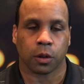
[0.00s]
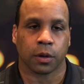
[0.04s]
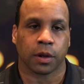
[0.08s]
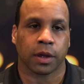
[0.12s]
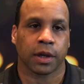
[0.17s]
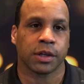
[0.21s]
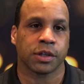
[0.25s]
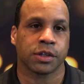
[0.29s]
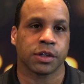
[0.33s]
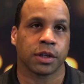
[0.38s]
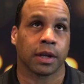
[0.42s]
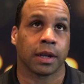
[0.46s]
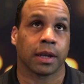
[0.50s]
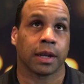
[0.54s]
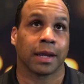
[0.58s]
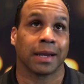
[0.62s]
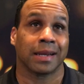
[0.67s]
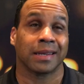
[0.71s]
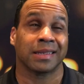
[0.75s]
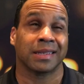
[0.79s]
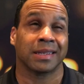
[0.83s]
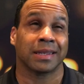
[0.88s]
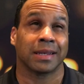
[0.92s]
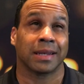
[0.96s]
location in
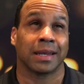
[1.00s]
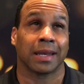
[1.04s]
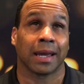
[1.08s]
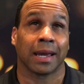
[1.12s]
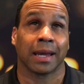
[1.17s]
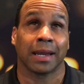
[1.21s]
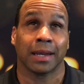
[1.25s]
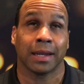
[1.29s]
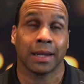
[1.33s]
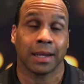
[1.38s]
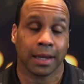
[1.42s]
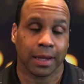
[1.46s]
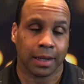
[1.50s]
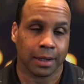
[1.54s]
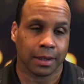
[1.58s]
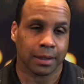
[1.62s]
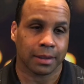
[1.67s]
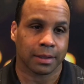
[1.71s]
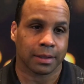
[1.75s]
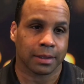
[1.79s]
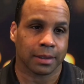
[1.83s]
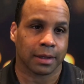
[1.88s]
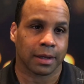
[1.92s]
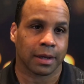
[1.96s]
1998,
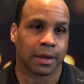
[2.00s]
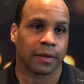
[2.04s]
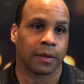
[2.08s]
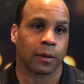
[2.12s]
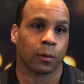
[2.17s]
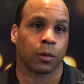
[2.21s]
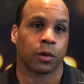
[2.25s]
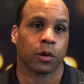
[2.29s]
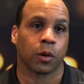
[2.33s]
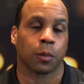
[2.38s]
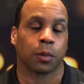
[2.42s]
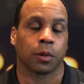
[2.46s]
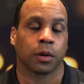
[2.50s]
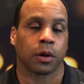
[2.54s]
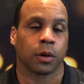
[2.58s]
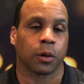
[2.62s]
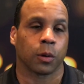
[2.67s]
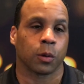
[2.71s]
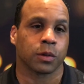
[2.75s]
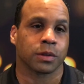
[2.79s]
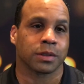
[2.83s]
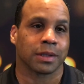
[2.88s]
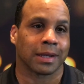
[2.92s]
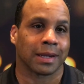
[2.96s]
and then we opened our
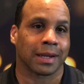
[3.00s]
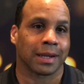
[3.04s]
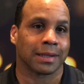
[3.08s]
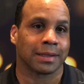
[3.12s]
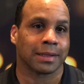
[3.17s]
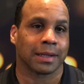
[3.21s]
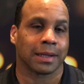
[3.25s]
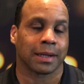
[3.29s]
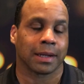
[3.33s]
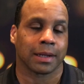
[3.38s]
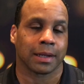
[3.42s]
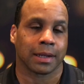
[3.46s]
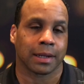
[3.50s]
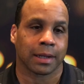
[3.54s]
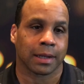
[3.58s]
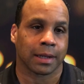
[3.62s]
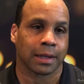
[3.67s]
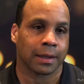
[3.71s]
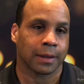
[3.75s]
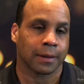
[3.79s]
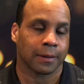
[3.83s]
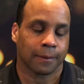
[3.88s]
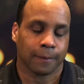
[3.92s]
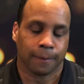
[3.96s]
doors in
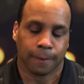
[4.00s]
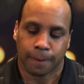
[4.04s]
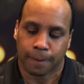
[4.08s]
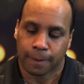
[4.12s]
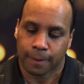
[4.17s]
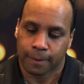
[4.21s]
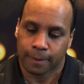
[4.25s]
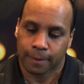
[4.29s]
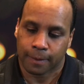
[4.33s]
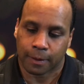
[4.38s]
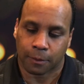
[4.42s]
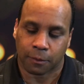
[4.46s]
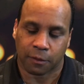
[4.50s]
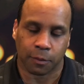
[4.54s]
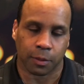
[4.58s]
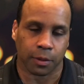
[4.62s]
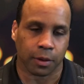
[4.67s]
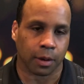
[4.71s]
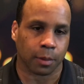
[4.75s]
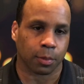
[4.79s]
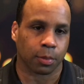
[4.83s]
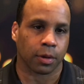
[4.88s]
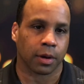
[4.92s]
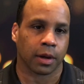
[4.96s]
1999, and we've
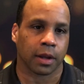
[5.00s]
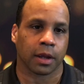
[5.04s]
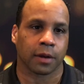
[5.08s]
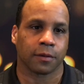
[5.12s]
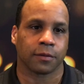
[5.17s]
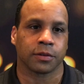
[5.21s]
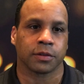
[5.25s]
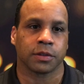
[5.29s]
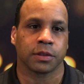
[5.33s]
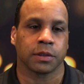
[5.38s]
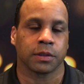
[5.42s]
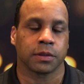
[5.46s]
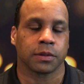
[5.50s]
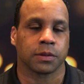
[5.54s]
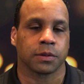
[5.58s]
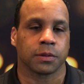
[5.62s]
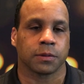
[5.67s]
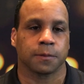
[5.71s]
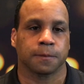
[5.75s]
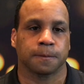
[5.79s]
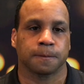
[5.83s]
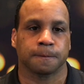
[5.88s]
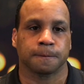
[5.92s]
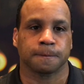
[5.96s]
been operating ever since.
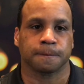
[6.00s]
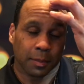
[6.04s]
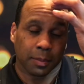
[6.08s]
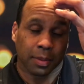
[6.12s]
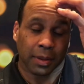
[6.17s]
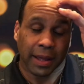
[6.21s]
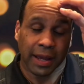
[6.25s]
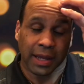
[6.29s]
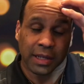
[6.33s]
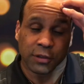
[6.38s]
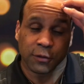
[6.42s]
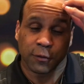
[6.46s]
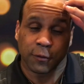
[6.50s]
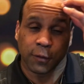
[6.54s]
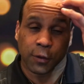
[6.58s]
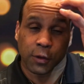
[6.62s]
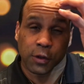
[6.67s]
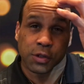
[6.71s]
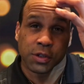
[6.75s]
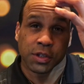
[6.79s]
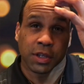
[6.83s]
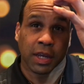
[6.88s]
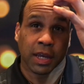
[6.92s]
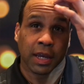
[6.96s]
Blacks
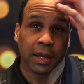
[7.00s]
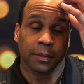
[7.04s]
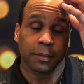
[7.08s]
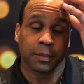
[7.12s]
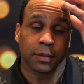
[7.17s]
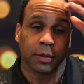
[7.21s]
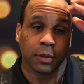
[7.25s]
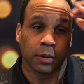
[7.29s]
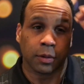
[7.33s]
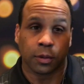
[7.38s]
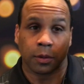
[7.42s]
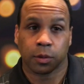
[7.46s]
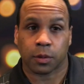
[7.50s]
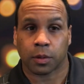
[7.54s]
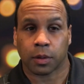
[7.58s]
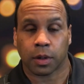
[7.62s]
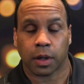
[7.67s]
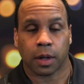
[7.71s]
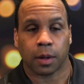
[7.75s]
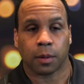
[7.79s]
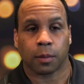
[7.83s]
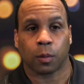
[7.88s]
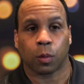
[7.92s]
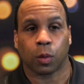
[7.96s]
first came to
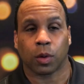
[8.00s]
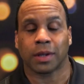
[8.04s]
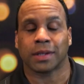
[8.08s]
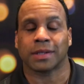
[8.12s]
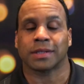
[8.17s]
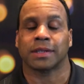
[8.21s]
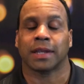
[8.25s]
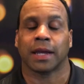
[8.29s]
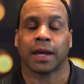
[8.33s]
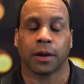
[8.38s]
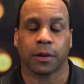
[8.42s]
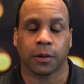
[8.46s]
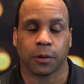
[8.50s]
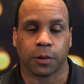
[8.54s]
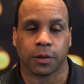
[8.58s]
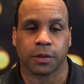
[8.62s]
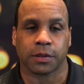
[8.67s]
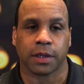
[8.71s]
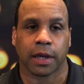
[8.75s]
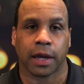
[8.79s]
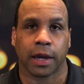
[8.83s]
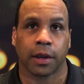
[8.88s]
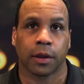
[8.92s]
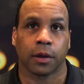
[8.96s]
um, what is now known
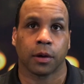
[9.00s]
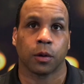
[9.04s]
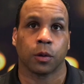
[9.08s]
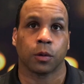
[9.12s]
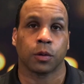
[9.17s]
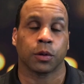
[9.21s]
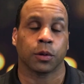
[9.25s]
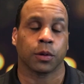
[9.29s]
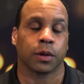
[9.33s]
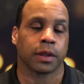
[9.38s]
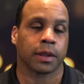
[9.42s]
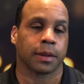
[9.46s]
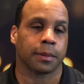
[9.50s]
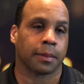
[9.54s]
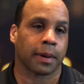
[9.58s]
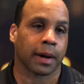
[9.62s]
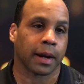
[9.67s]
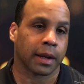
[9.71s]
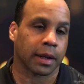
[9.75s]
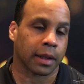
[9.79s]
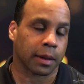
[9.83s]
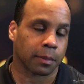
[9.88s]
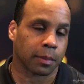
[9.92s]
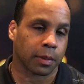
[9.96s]
as Idaho during the
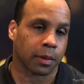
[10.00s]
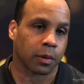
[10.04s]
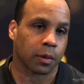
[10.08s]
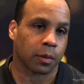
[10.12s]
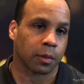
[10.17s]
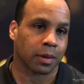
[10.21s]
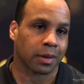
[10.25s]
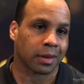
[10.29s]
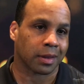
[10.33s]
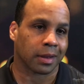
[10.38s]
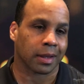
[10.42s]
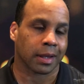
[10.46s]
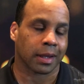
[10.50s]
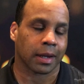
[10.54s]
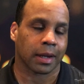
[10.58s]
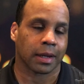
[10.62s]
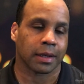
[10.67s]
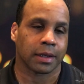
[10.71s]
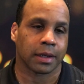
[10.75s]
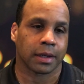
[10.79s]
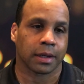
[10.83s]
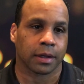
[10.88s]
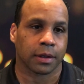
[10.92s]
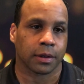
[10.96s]
mining boom in the late
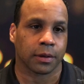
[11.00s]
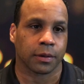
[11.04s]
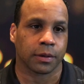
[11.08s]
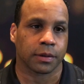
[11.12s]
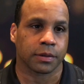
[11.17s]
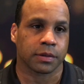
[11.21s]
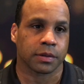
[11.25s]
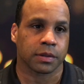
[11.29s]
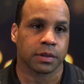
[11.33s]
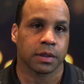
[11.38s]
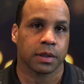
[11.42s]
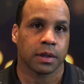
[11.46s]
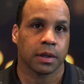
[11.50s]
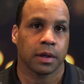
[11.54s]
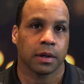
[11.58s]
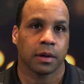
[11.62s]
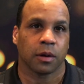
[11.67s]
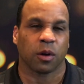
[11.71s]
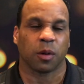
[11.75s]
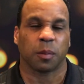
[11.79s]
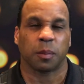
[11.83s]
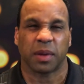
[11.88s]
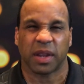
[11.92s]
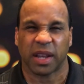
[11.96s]
1800s
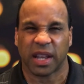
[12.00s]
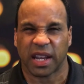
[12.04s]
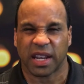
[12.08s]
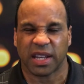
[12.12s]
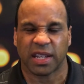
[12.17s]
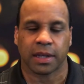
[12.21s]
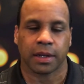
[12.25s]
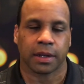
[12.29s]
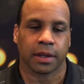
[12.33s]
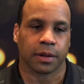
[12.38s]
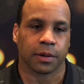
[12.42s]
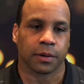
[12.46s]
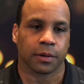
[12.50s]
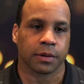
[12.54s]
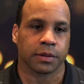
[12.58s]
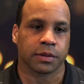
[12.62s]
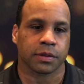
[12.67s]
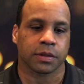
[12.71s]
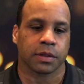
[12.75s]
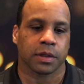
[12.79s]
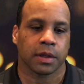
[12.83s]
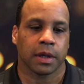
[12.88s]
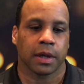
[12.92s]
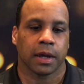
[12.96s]
or mid
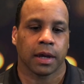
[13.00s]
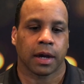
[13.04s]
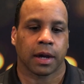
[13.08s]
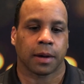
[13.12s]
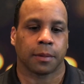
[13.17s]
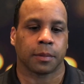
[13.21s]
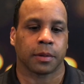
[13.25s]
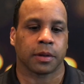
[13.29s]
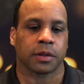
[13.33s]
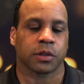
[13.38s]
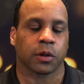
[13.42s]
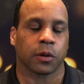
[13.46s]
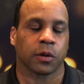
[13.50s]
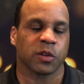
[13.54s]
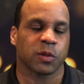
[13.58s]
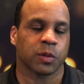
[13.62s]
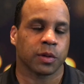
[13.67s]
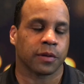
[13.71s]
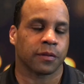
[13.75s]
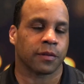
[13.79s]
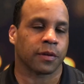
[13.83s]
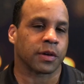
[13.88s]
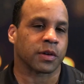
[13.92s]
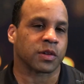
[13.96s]
1800s, um, but it's always
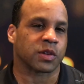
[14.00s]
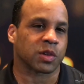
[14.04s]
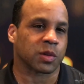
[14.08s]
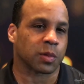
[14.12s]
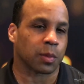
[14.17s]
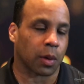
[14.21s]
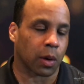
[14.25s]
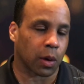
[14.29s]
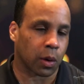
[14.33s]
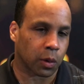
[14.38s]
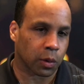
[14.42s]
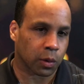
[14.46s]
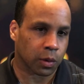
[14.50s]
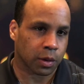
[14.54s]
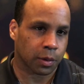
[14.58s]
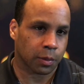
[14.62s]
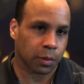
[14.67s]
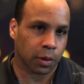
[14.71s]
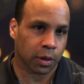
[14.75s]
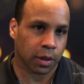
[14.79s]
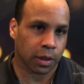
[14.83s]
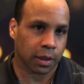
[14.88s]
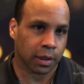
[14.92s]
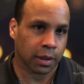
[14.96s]
been a very small
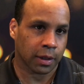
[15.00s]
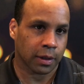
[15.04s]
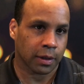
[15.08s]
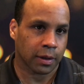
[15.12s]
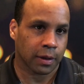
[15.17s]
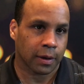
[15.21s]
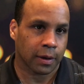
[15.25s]
community.